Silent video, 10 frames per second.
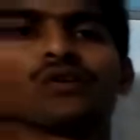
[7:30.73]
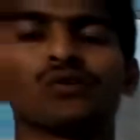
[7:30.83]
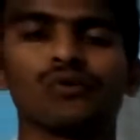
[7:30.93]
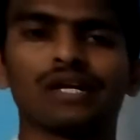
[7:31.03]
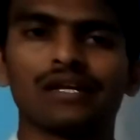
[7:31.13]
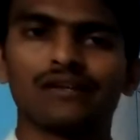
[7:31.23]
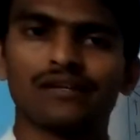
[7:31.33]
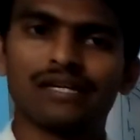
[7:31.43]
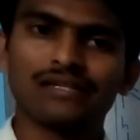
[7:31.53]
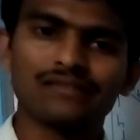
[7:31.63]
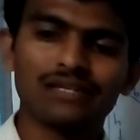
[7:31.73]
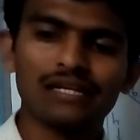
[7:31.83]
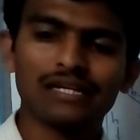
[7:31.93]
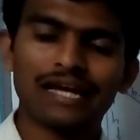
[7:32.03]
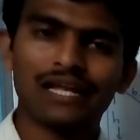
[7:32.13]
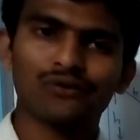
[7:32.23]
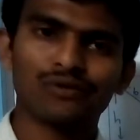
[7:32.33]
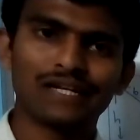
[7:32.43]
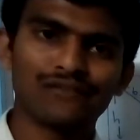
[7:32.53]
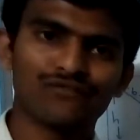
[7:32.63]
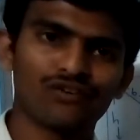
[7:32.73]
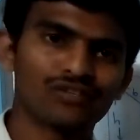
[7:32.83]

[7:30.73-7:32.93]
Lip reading: we can easily calculate for